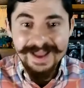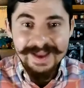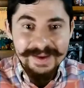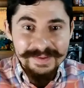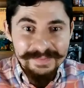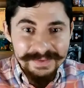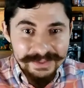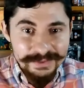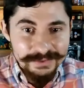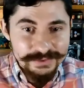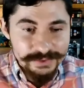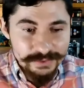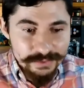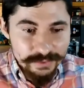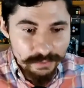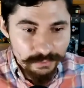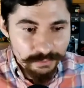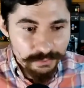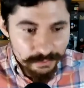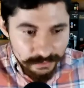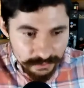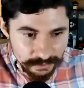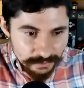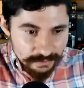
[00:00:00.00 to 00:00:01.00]
Because
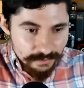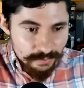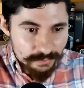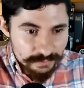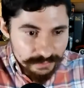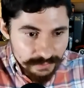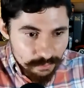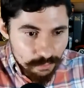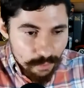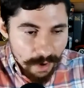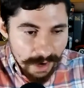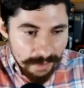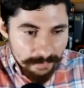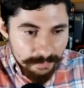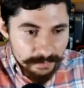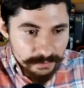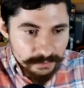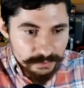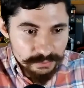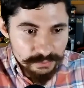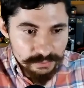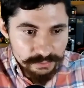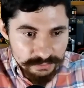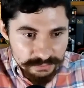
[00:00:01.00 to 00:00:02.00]
you turn on the
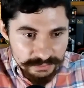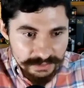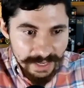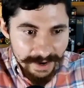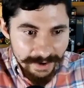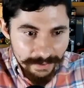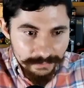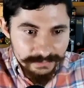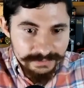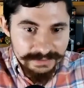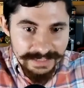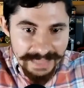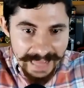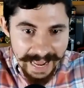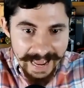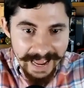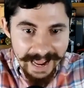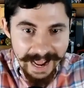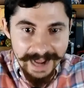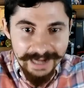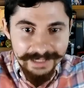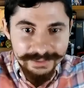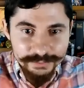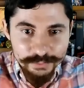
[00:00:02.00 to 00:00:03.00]
wipers to tell the guy,
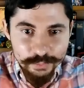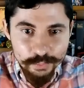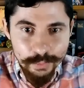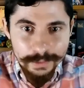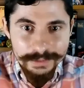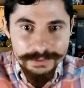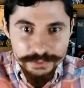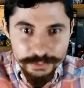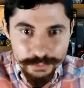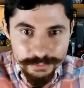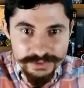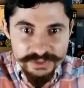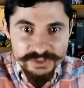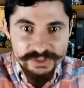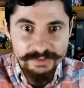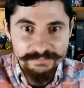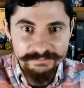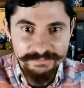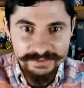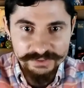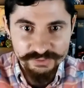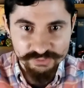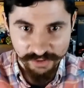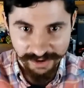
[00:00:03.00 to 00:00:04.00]
I don't want your
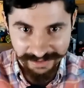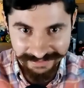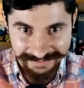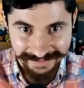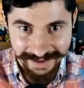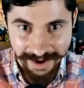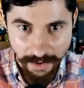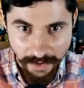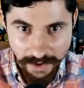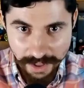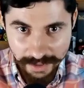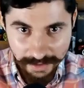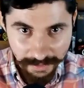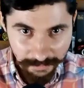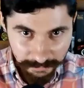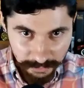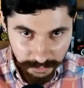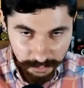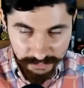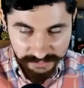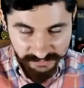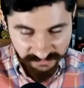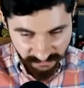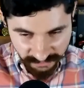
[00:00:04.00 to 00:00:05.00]
service right now,
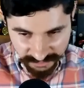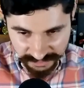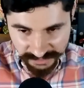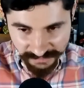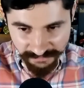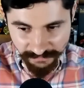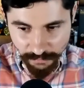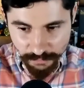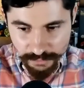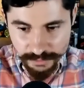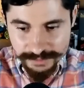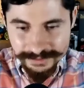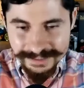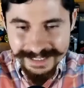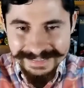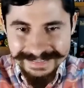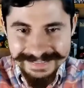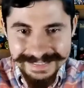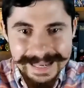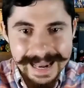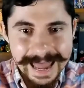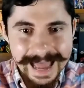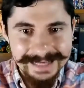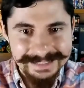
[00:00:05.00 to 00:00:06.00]
because first of all, you're
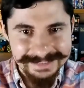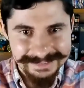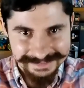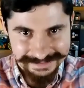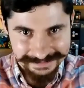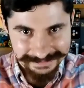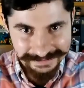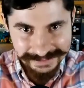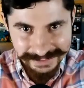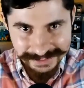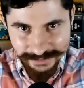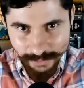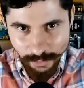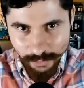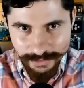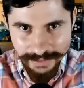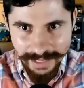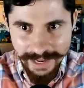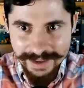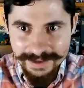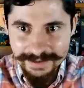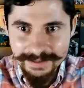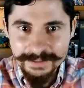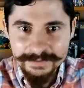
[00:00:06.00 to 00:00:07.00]
not licensed.
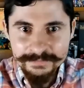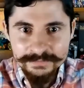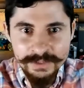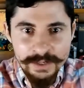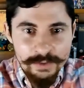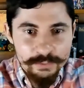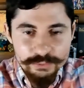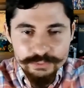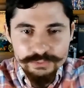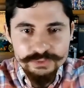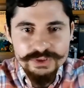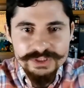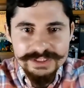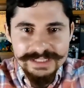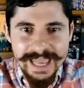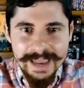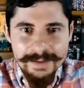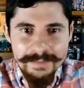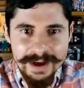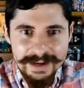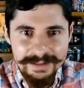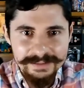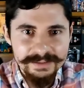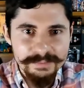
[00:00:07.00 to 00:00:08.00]
Okay, you just
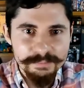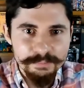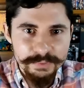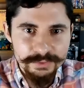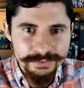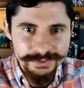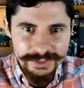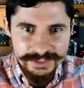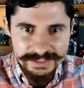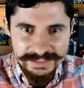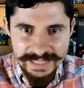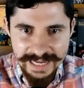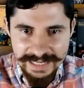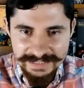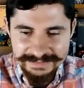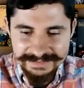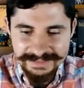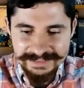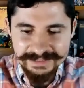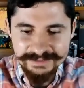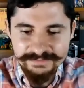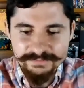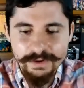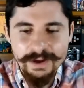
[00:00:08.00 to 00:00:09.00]
came out of the bushes, guy.
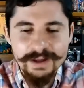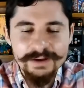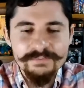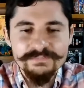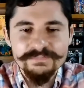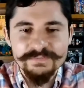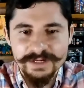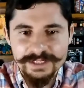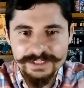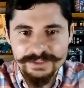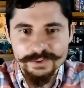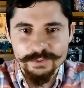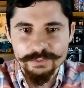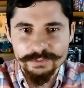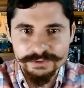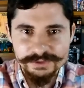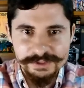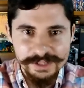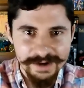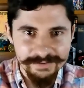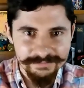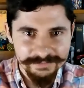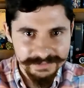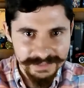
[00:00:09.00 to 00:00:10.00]
Second of all, I don't fucking know what
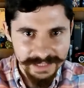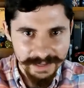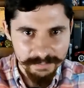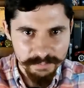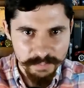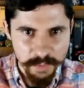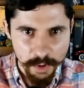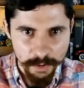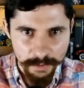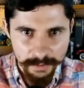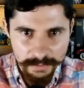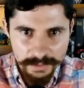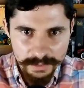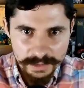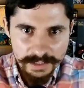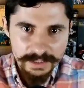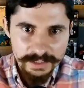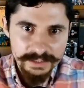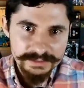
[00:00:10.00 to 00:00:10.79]
you have in that bottle.